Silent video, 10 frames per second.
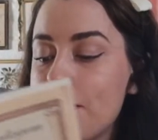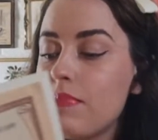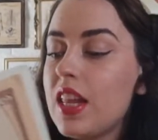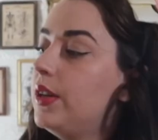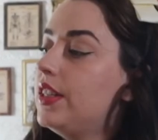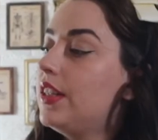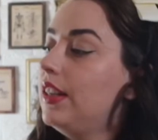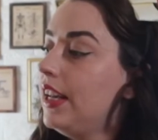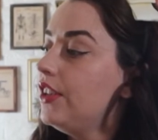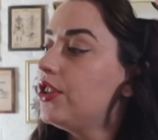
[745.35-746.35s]
So it's The
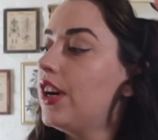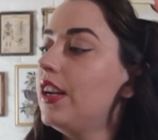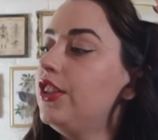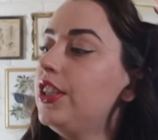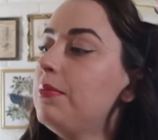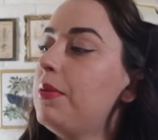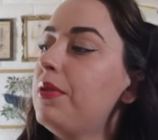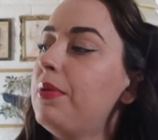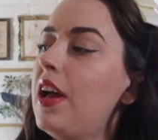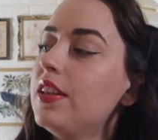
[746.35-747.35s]
Lady's Stratagem, a
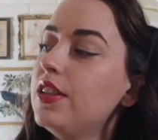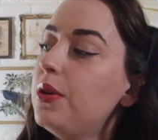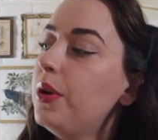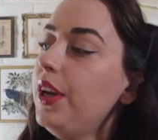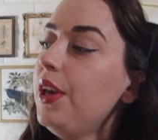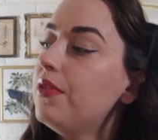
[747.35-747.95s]
repository of